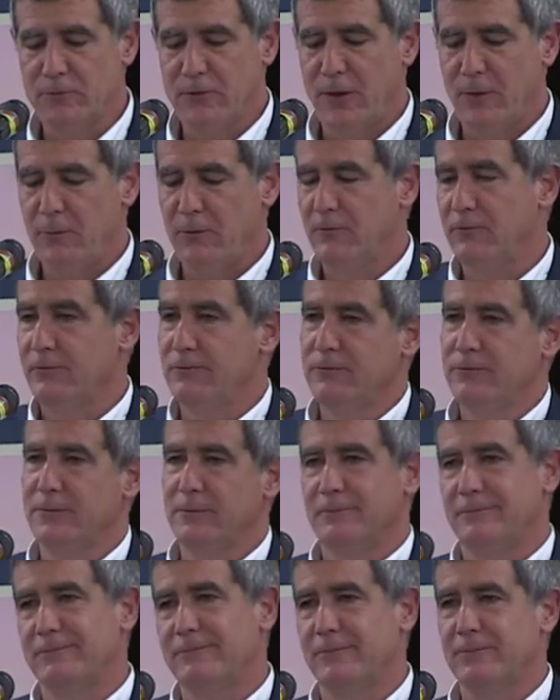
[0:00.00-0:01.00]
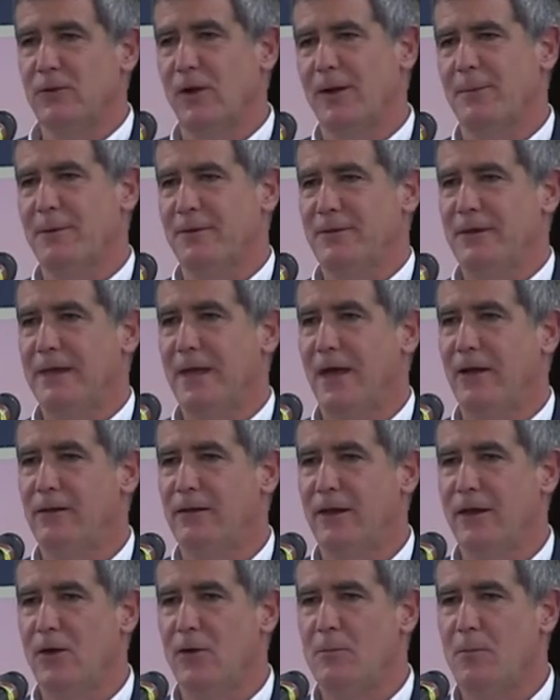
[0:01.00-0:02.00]
say we talk about the
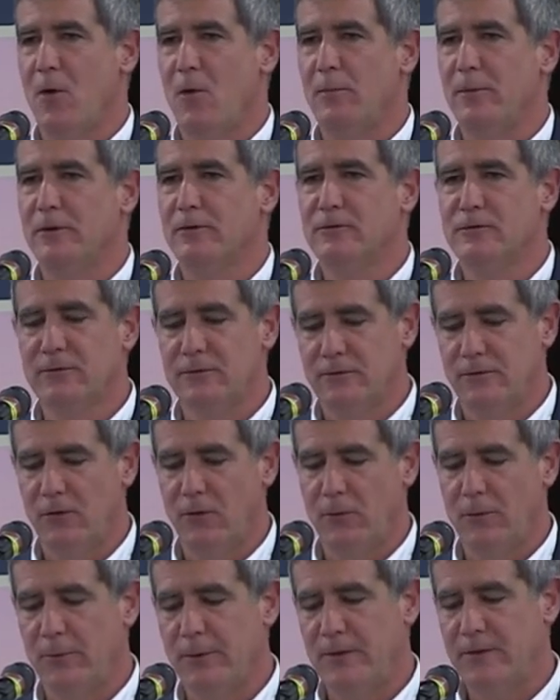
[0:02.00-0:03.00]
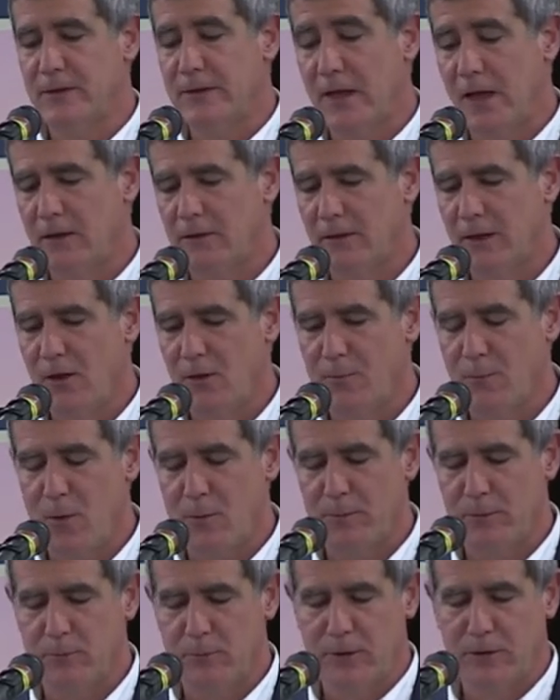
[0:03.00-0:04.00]
Galileo moment. You know, we have the Galileo
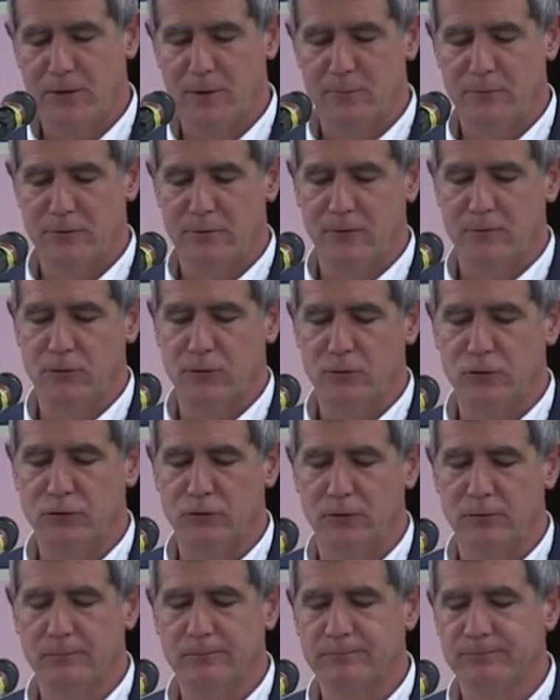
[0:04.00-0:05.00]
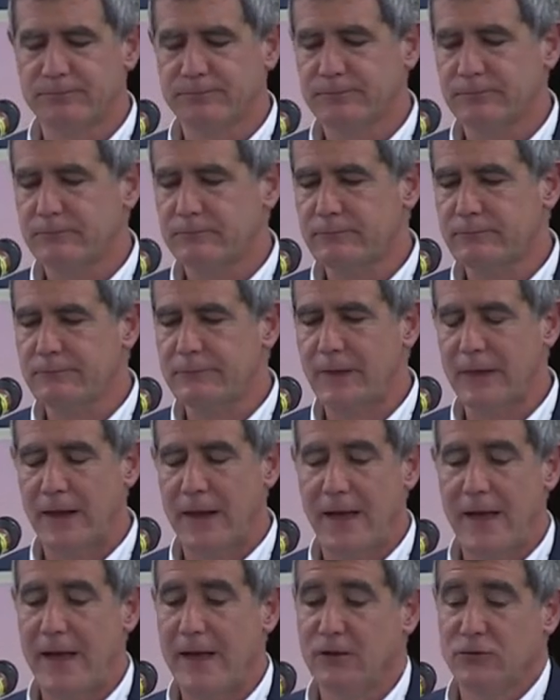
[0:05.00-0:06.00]
moment when it comes to evolution? And
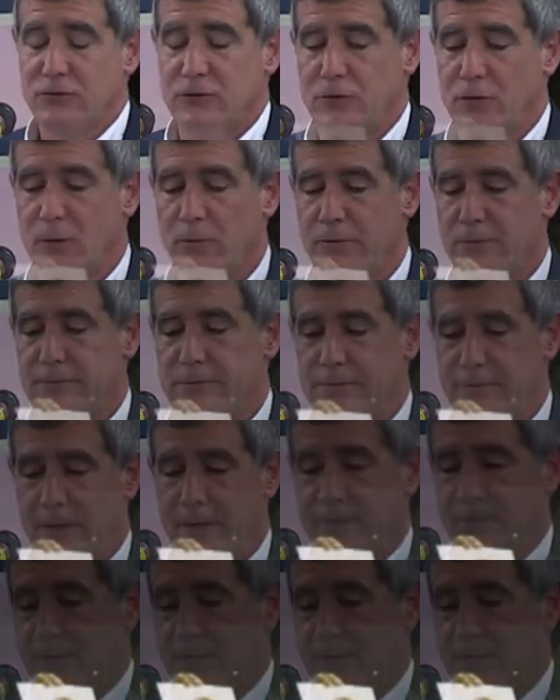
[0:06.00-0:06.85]
I, I actually don't. I